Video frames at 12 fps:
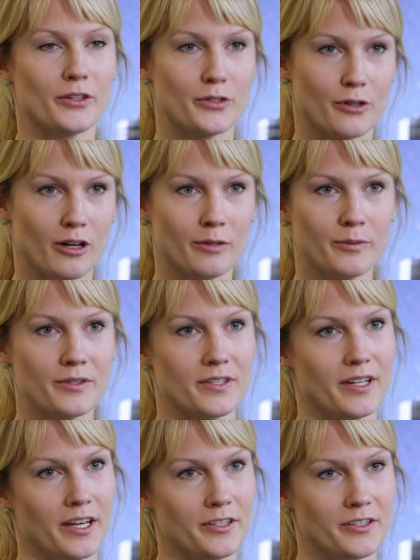astronomers
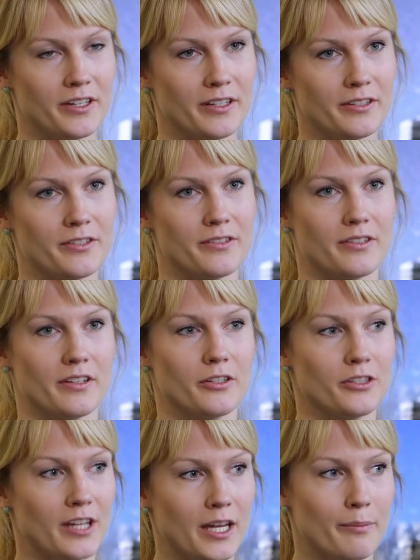and engineers
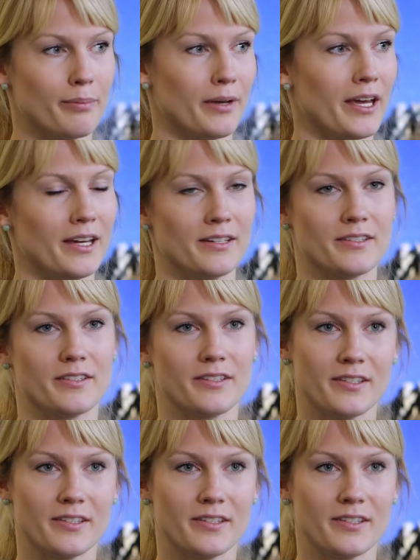shape and